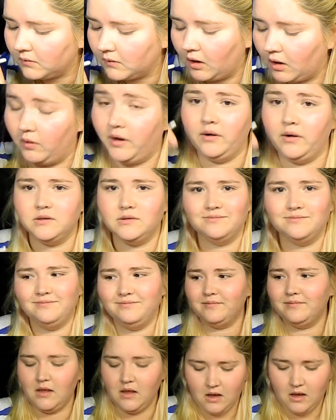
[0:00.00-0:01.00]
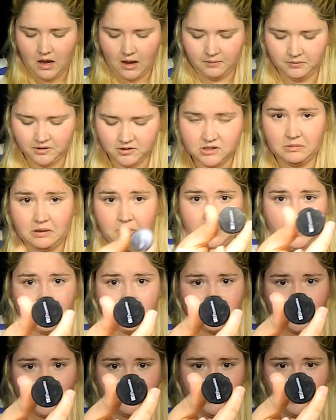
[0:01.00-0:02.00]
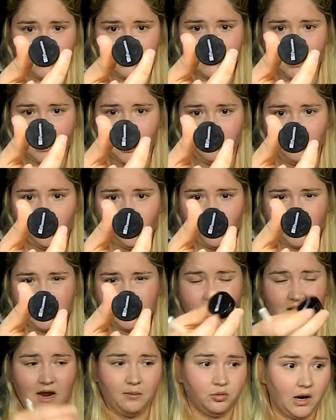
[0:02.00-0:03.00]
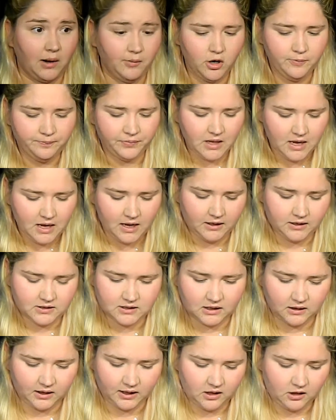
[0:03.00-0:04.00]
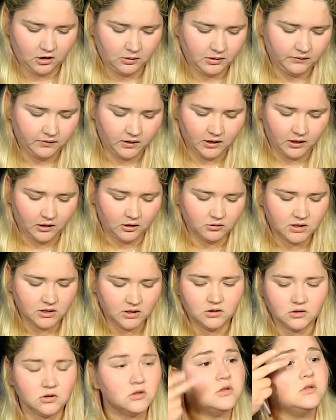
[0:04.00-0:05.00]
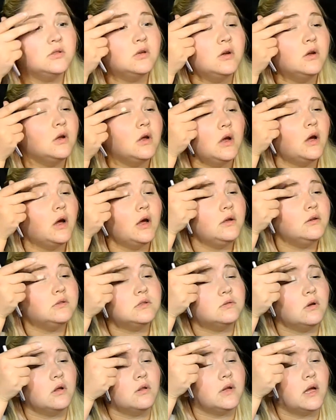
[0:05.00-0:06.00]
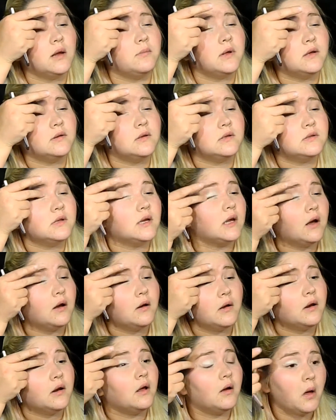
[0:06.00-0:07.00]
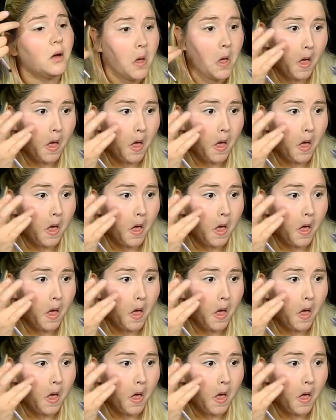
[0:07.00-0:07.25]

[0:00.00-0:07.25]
Oh, here it is. I'm going to be using my BH Cosmetics Corrective Eye Primer, and it's got like a little bit of a yellow tinge. I use this one all the time because it is like how it now.